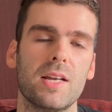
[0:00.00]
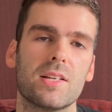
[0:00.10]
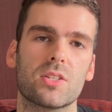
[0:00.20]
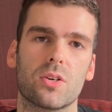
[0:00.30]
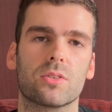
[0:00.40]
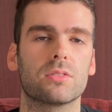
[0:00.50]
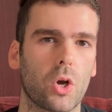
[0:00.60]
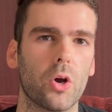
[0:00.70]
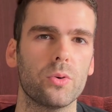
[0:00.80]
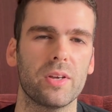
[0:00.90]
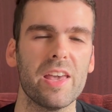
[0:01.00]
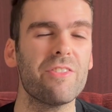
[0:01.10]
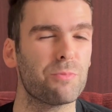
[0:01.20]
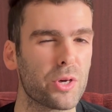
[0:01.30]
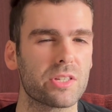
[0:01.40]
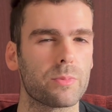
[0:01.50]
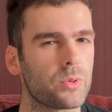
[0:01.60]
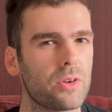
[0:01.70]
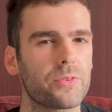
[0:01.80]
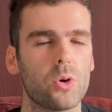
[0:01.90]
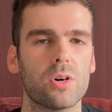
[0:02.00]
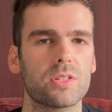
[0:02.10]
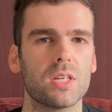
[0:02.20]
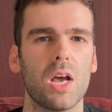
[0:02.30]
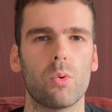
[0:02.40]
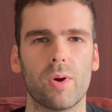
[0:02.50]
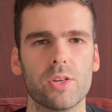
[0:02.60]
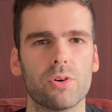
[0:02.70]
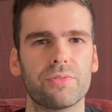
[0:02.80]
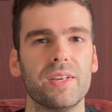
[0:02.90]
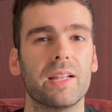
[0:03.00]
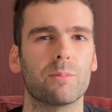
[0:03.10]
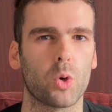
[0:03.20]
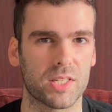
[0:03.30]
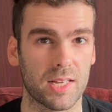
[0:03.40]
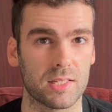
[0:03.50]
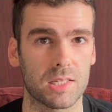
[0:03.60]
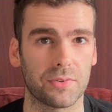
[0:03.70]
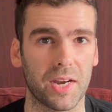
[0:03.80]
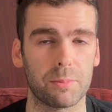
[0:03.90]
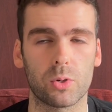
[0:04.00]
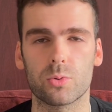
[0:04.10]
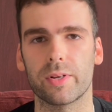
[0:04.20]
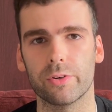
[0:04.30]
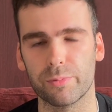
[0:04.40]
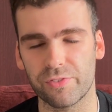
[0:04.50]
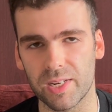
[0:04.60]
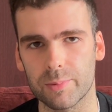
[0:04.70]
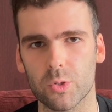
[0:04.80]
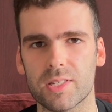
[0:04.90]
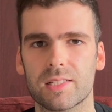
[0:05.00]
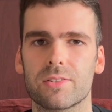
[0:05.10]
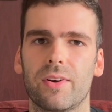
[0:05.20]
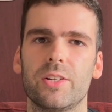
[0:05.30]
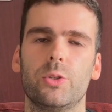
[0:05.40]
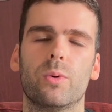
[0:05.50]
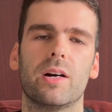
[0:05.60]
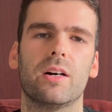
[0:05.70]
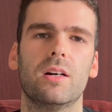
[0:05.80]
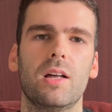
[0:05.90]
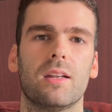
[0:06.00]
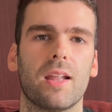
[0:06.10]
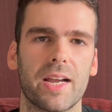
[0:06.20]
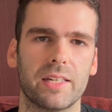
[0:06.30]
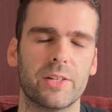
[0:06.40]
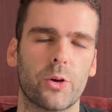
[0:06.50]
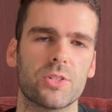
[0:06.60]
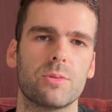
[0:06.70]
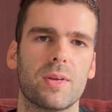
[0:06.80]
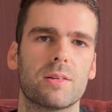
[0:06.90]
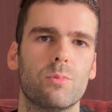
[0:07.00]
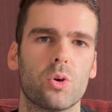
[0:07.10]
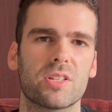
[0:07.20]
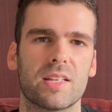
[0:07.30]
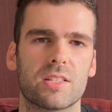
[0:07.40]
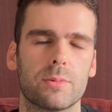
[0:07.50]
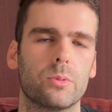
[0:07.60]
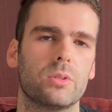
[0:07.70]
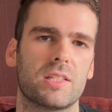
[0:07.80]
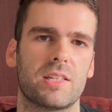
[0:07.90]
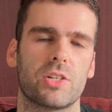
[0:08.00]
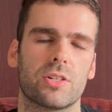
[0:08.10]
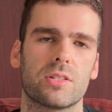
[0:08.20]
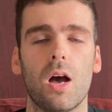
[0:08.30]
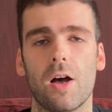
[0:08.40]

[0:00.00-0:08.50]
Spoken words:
So go, if possible, of course, when you're feeling more satisfied, because when you're feeling more satisfied, you are likely going to make more sensible decisions.